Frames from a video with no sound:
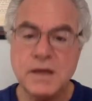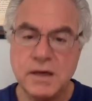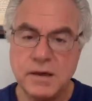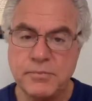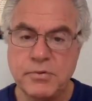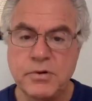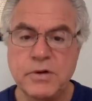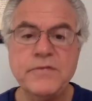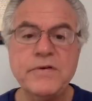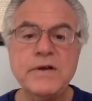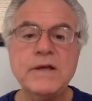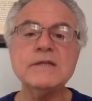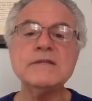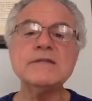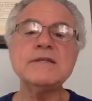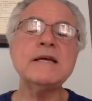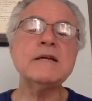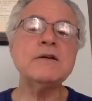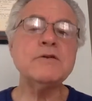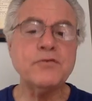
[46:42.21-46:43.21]
abbreviated
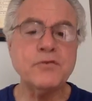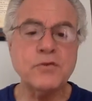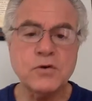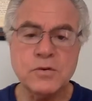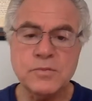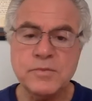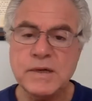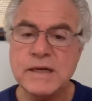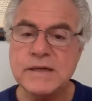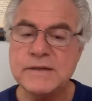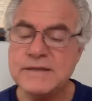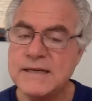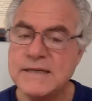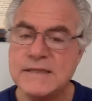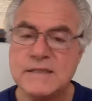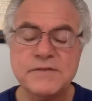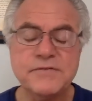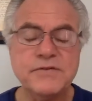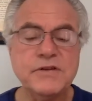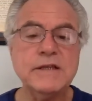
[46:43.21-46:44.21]
standard form,
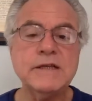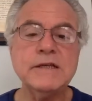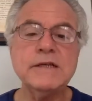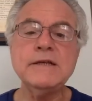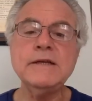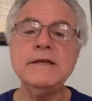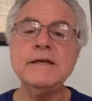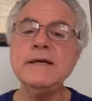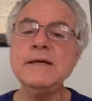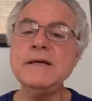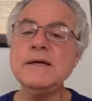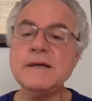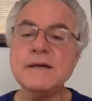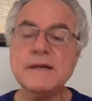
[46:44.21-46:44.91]
test the validity.